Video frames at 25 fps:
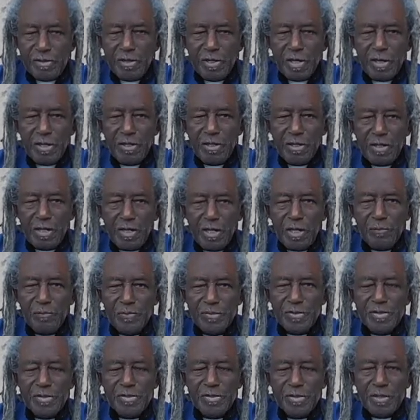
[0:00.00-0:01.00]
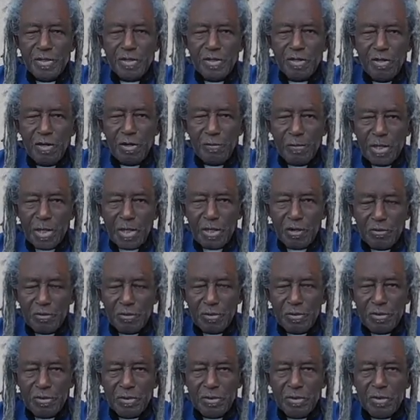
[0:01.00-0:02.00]
and he keeps it coming out
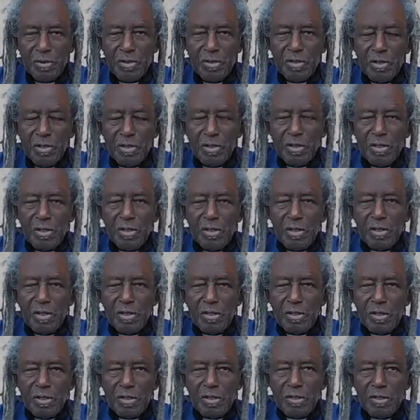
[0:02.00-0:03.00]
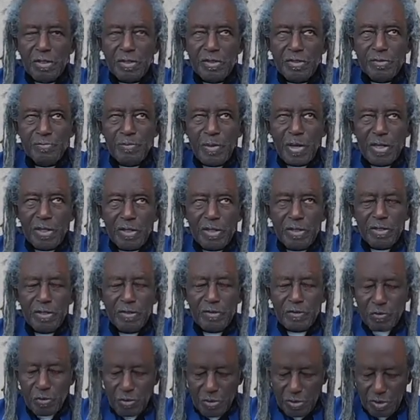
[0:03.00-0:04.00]
despite
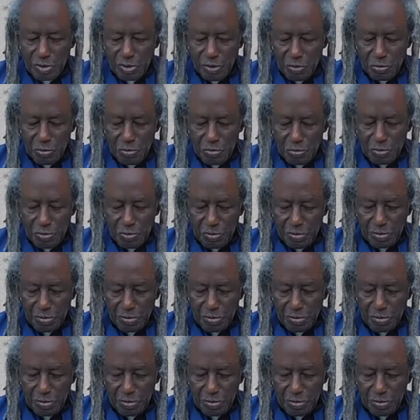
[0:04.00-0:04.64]
his workload.